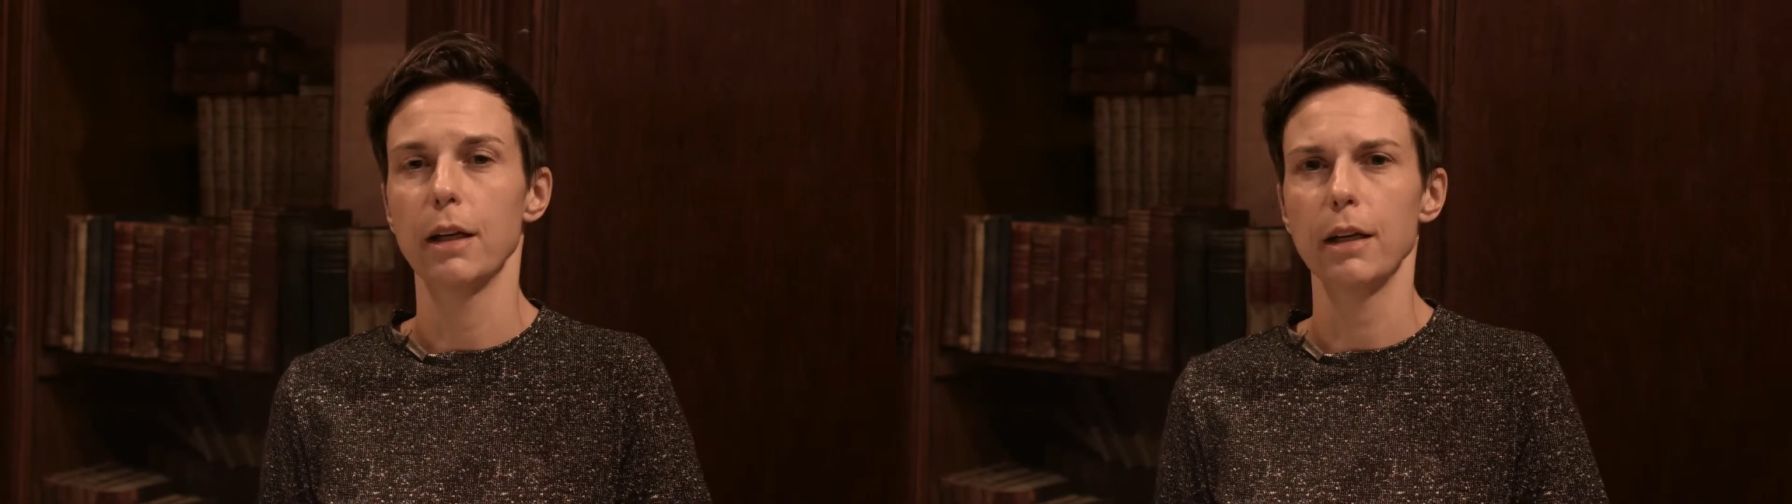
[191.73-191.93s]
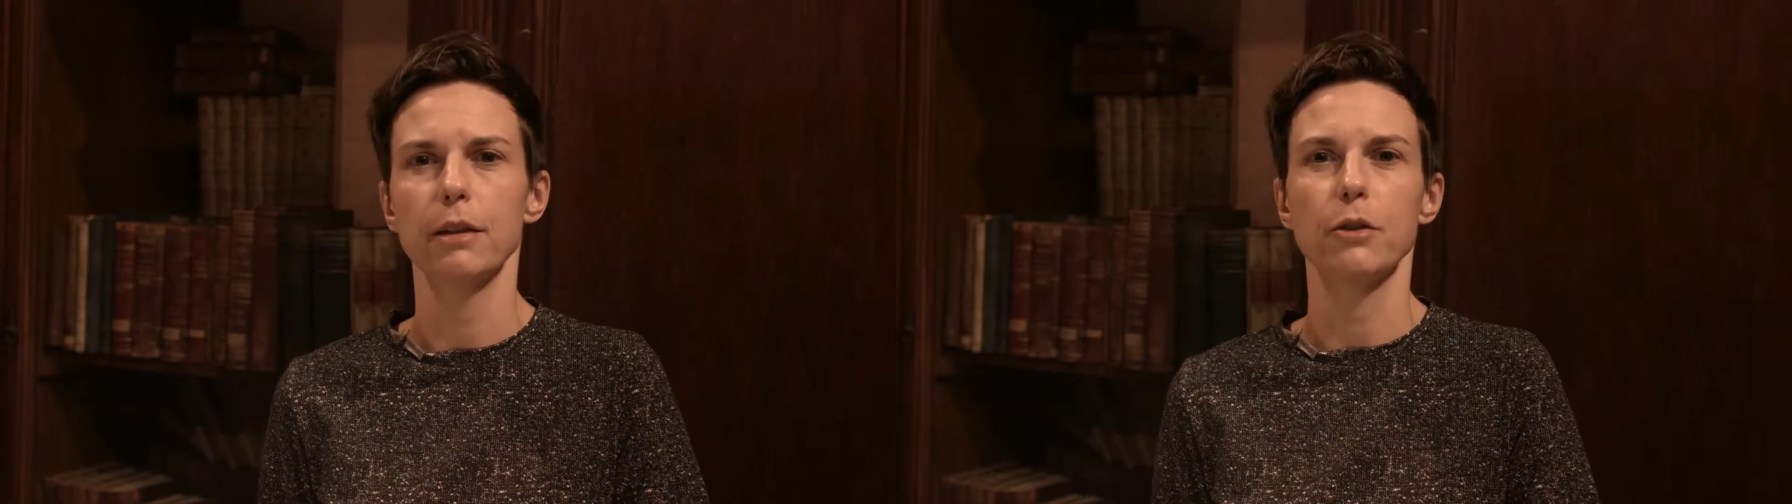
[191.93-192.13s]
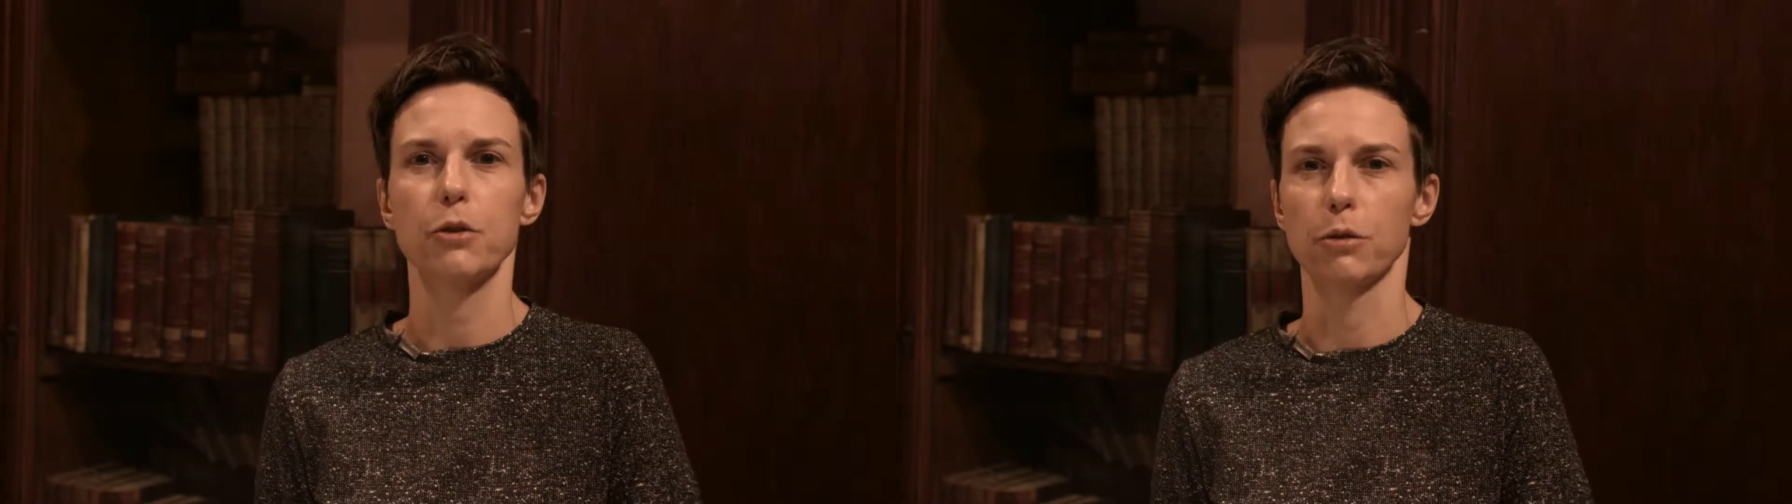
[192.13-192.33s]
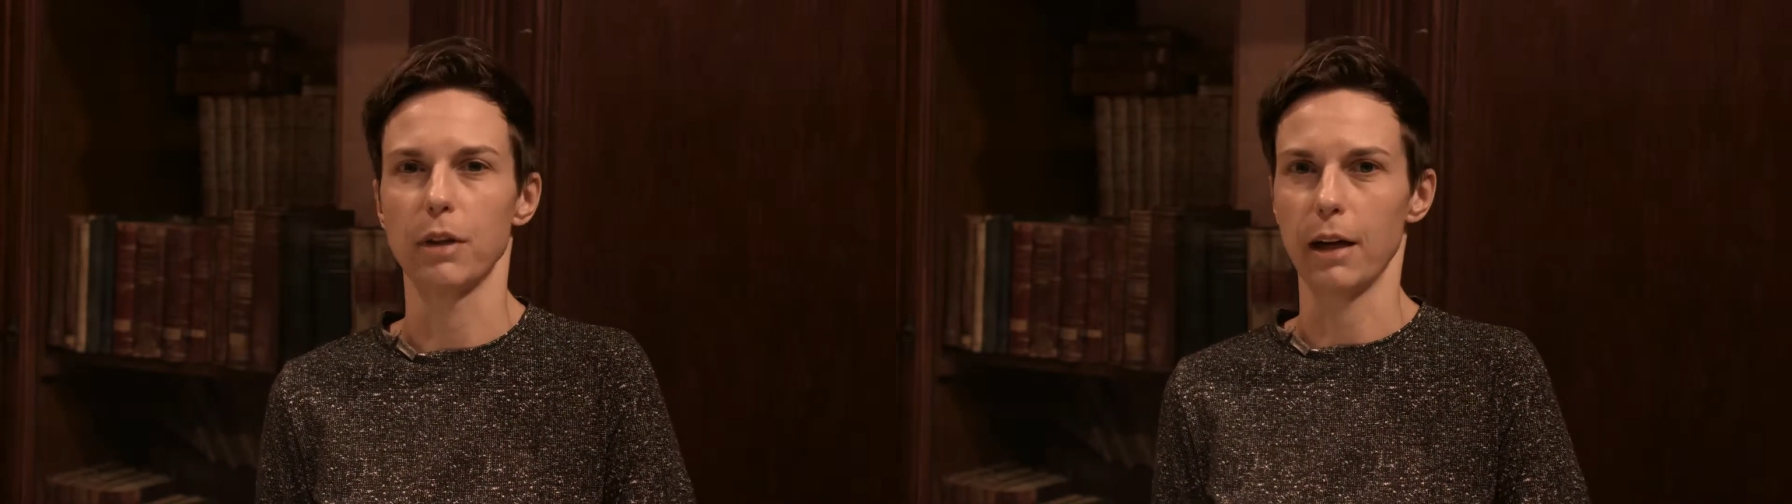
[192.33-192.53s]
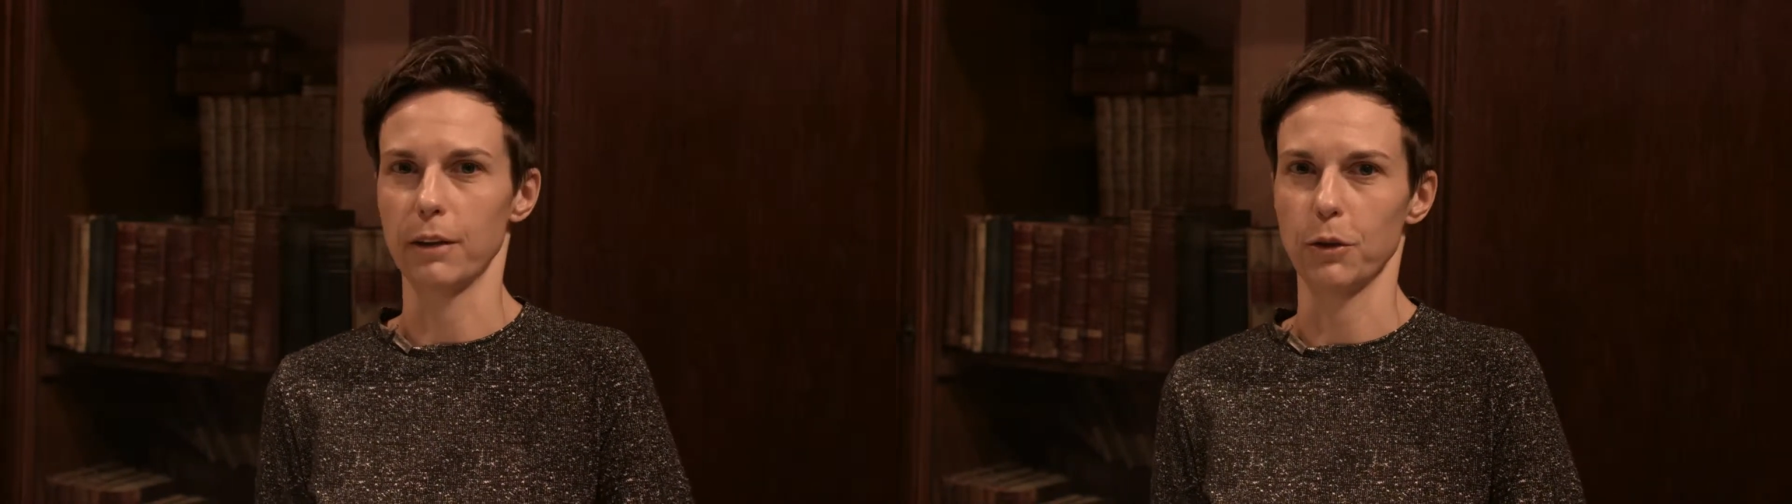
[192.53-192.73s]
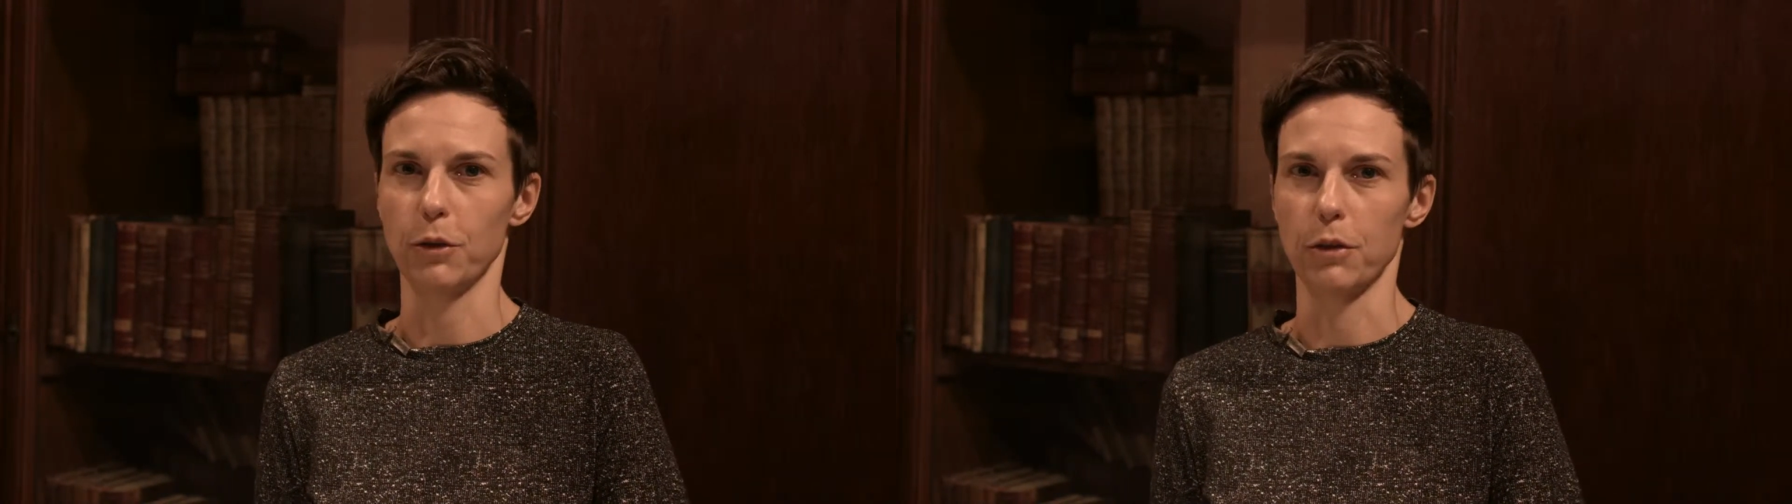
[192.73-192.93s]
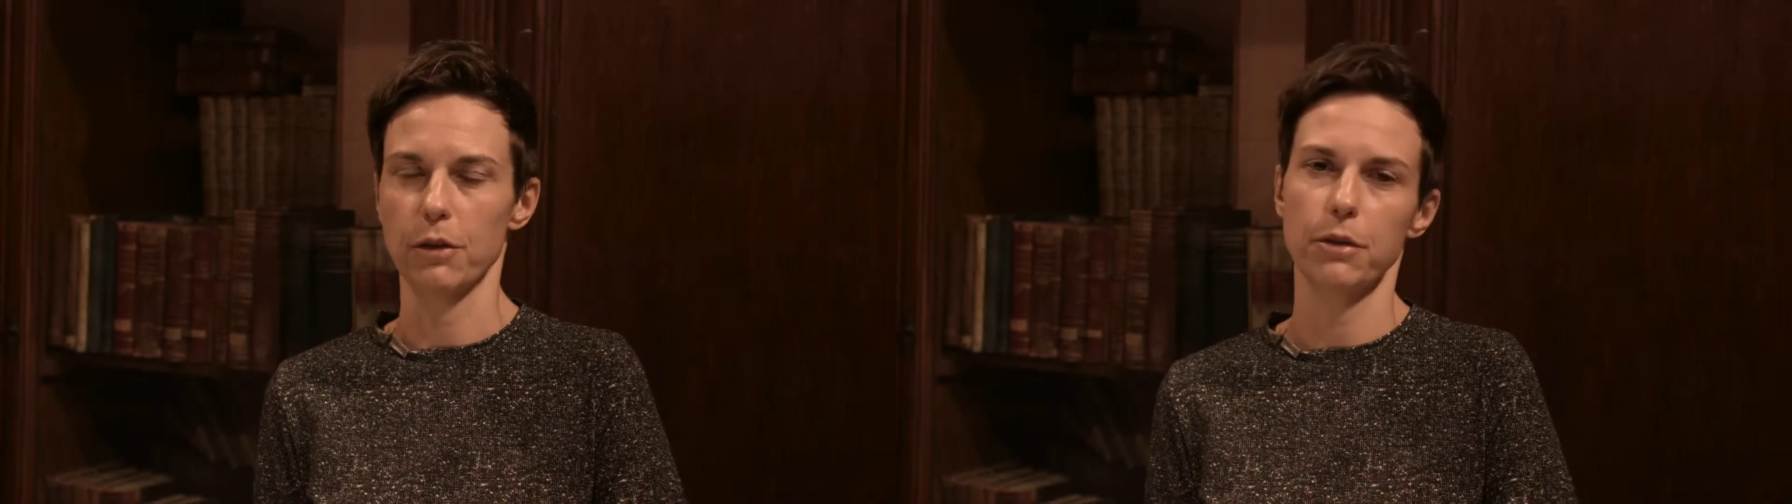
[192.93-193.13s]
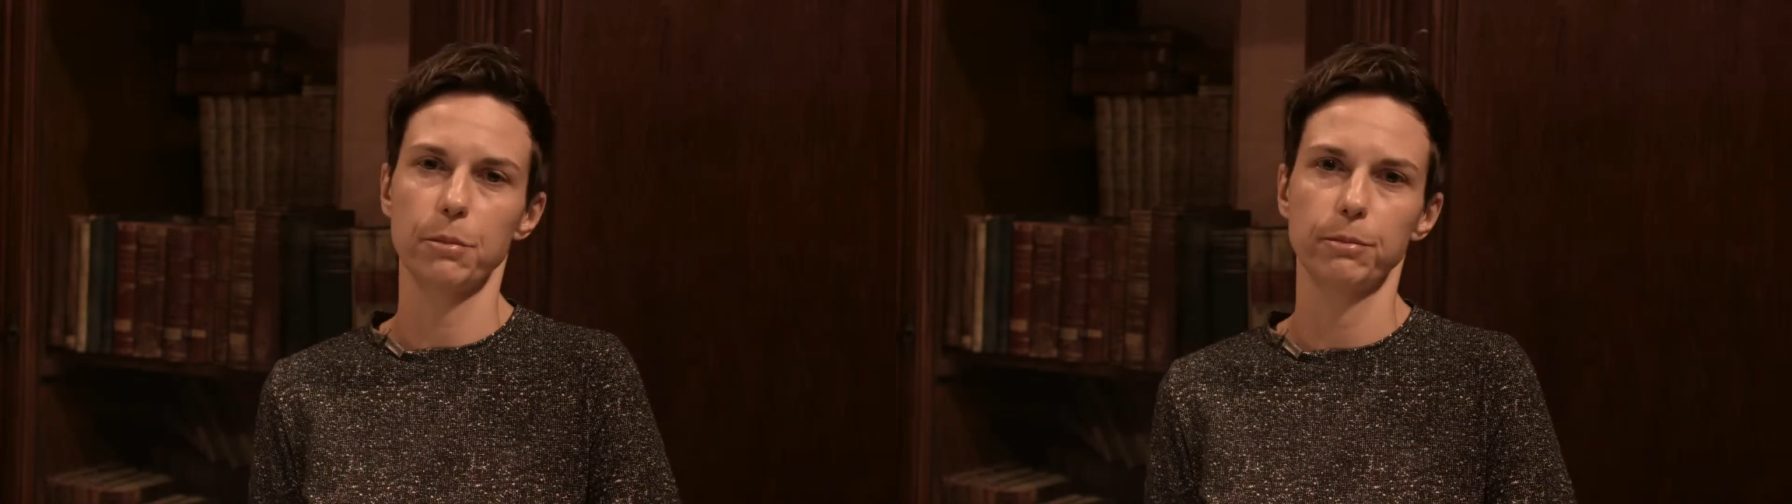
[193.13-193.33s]
in this online
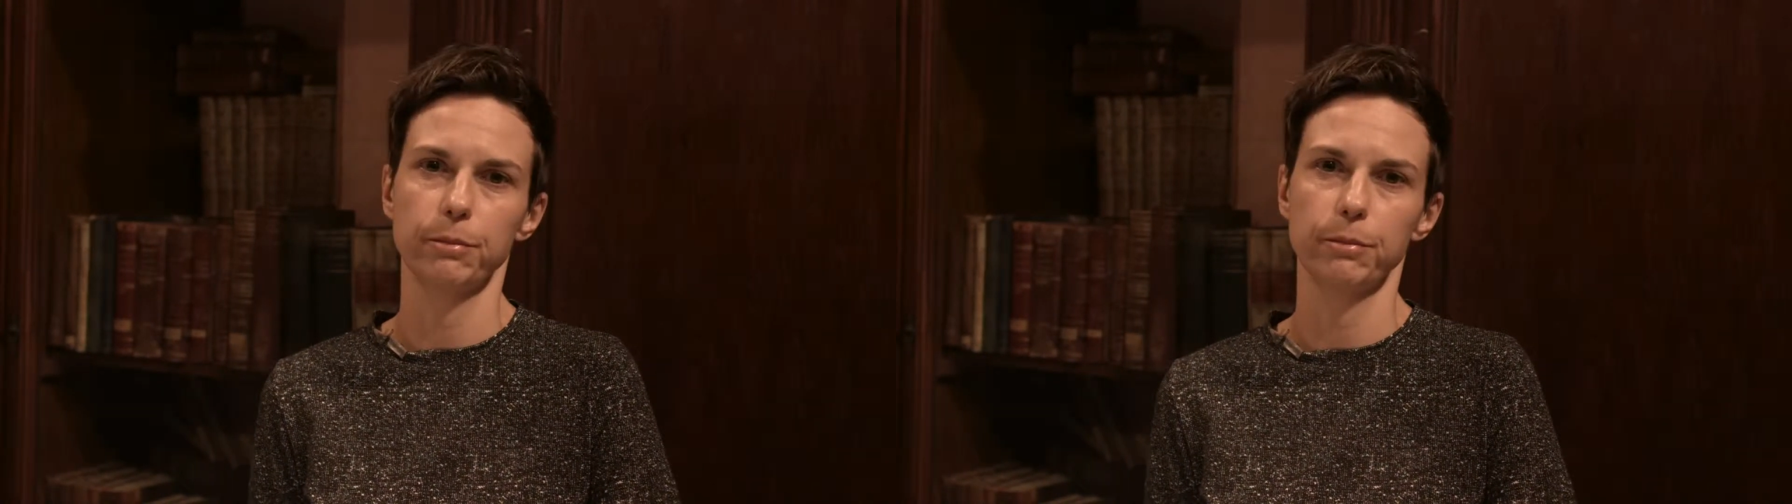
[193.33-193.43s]
course.